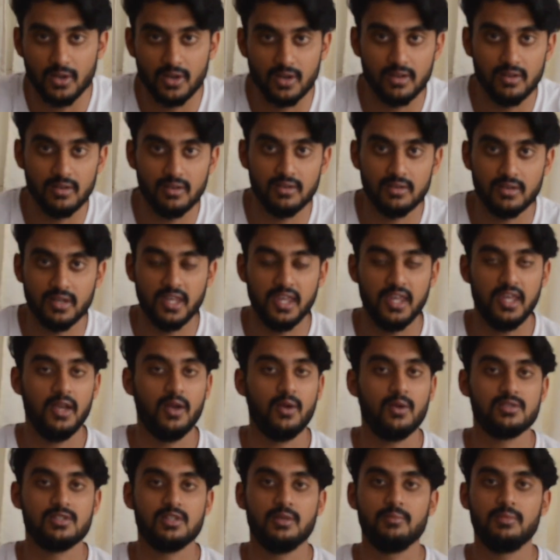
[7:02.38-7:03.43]
or a
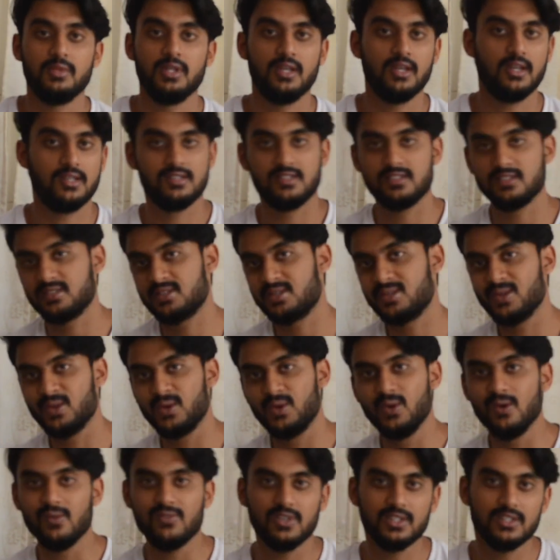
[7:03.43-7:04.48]
cake or something i just
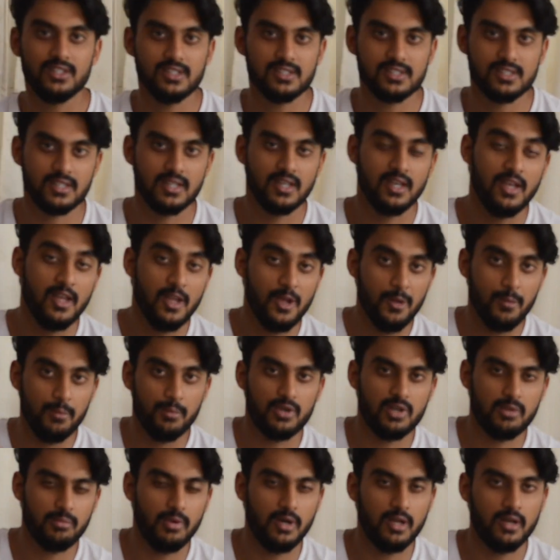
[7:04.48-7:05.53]
go for this
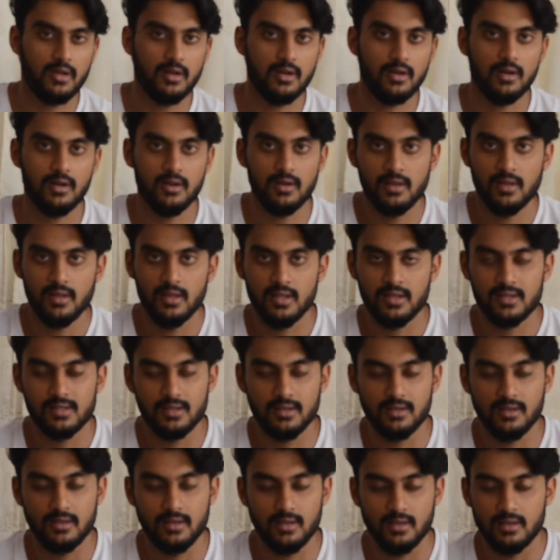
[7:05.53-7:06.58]
put a banana
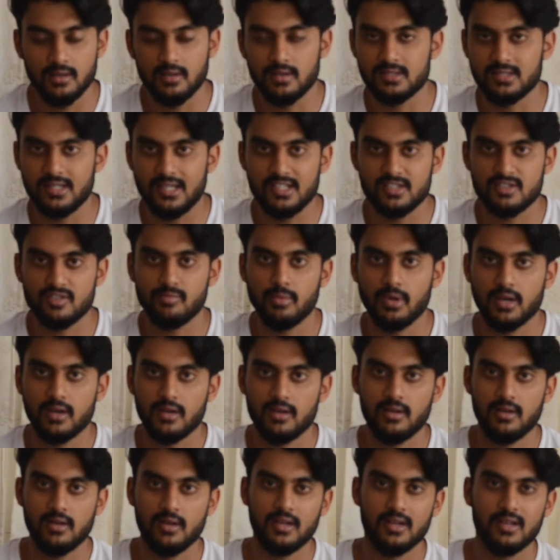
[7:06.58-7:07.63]
uh, a slice of
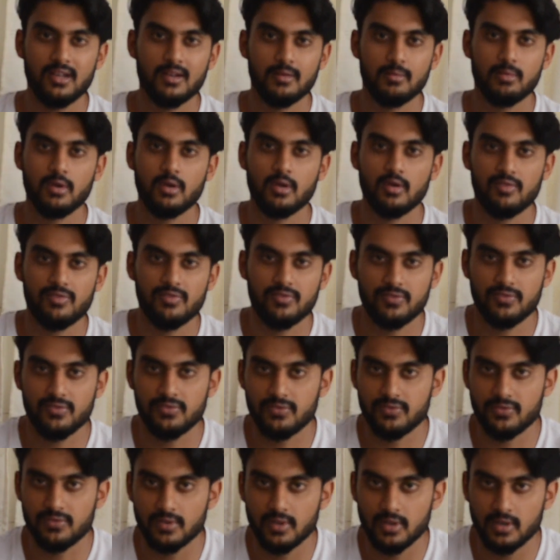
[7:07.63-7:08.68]
banana and a little bit of
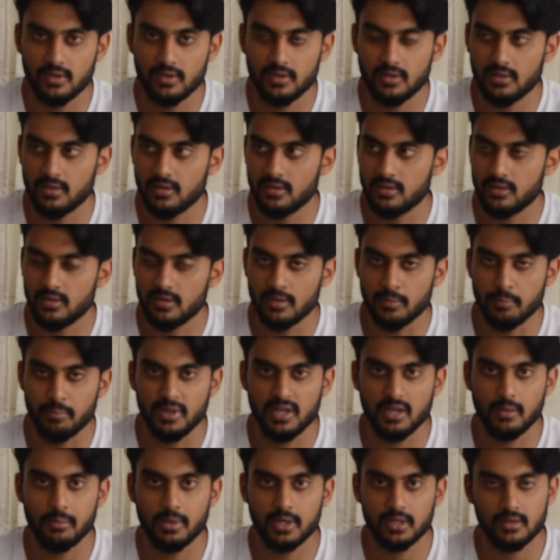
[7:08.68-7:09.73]
uh,
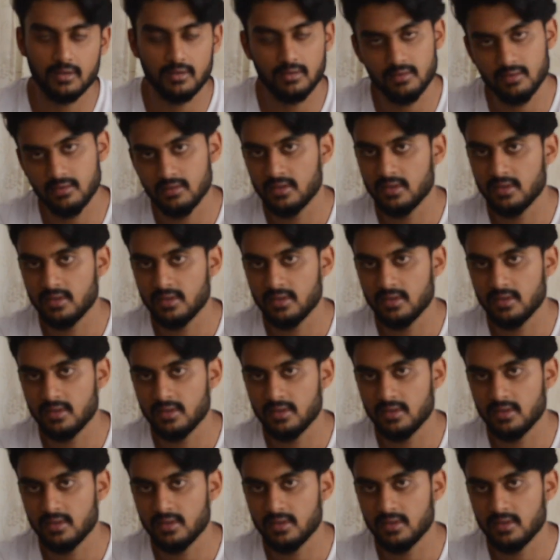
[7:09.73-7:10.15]
peanut butter